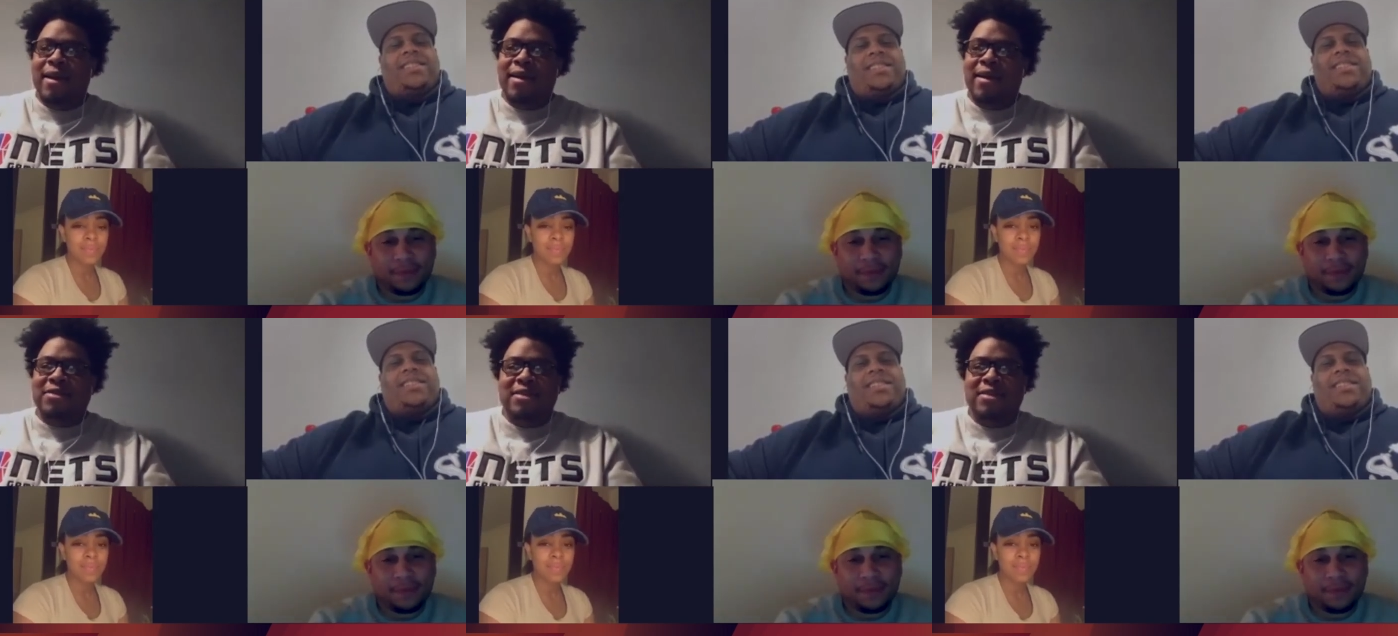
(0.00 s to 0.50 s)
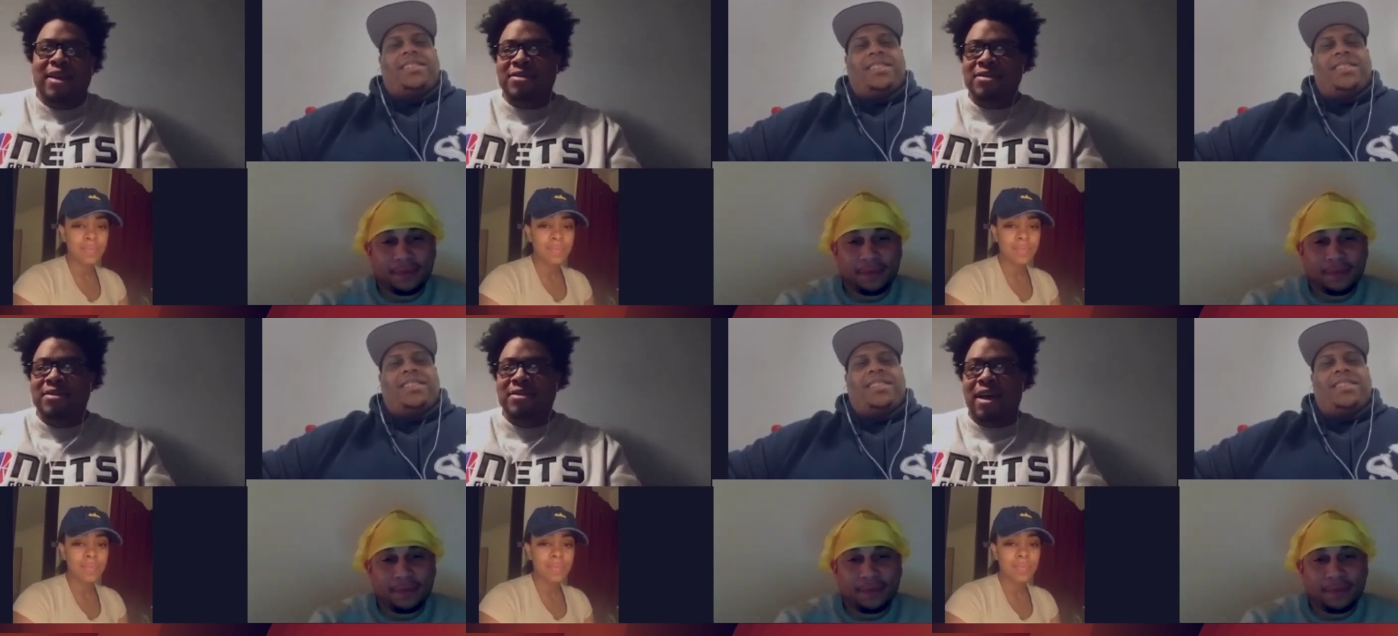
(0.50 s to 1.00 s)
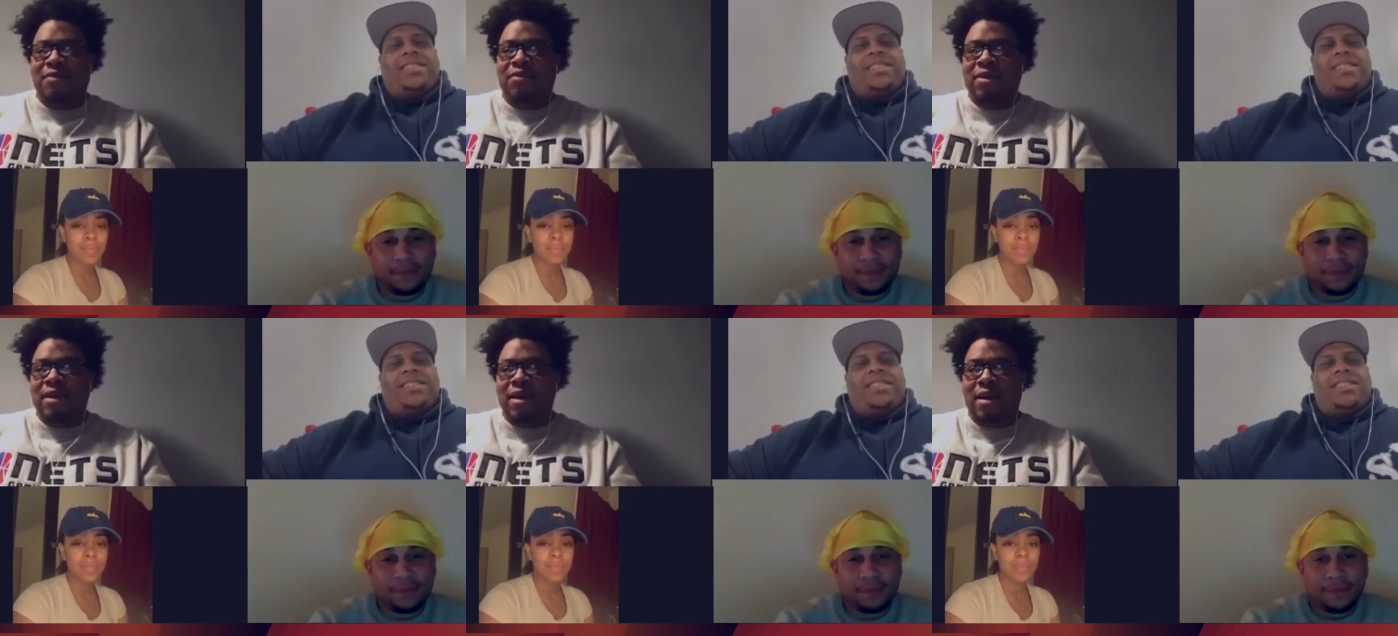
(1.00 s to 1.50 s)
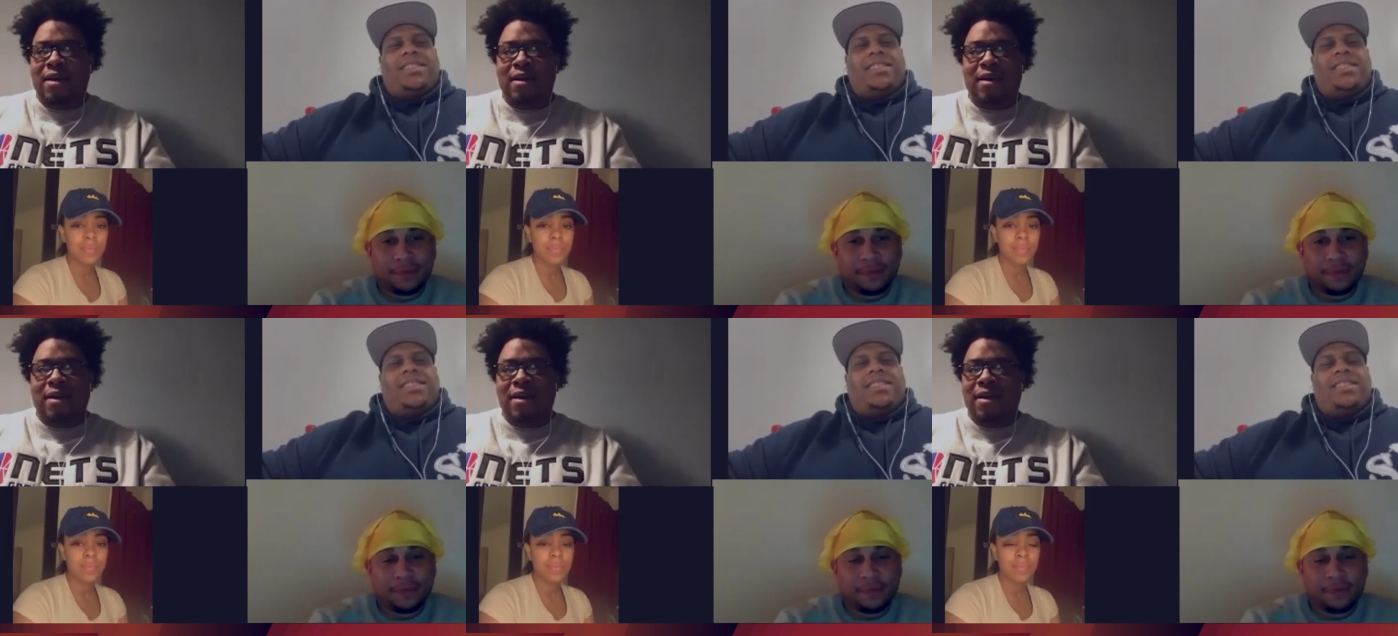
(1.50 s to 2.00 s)
Speaker 1: it's it's definitely uh,
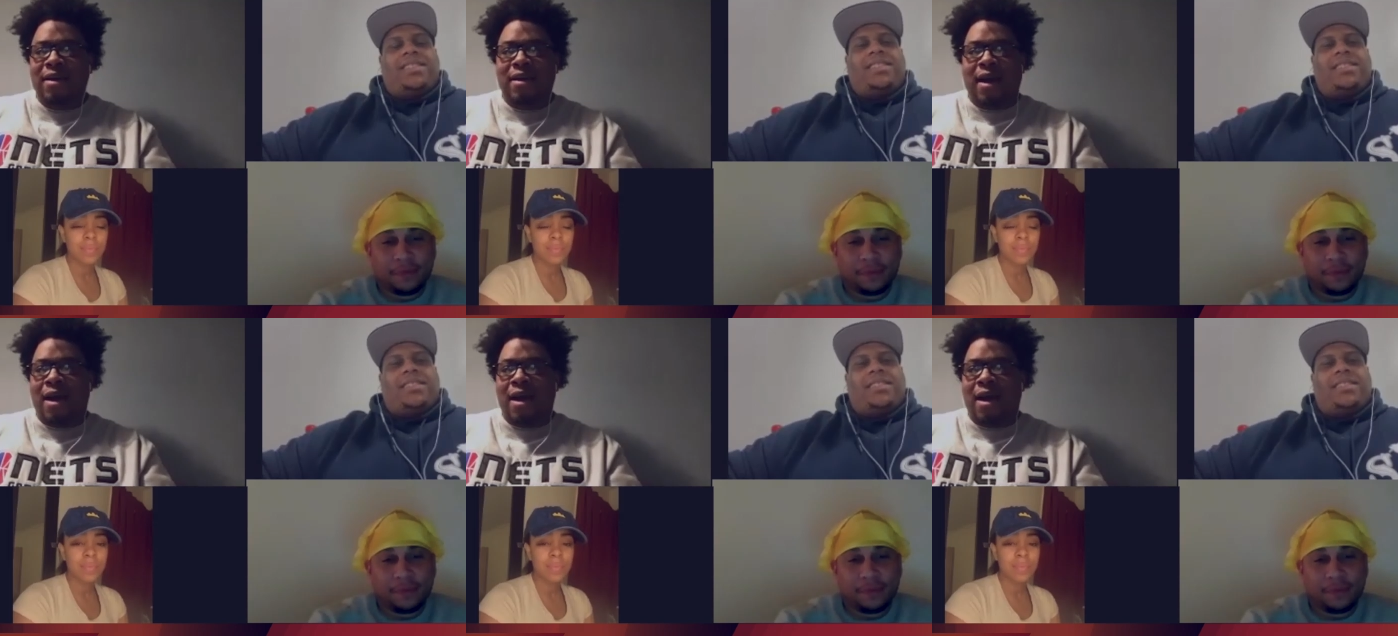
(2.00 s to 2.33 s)
I